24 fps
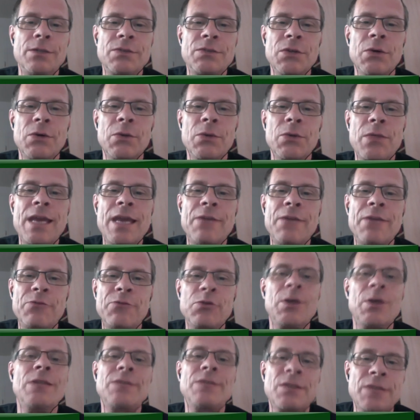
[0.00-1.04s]
so they
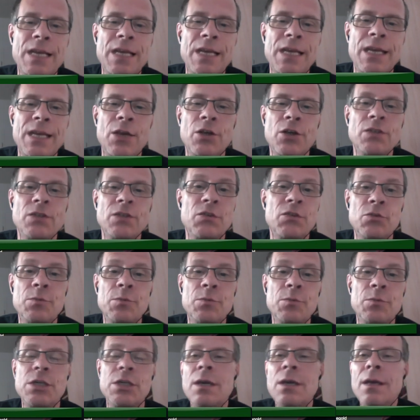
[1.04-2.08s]
influence as any
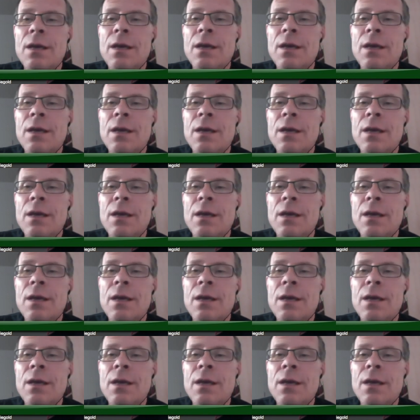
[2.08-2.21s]
consumer.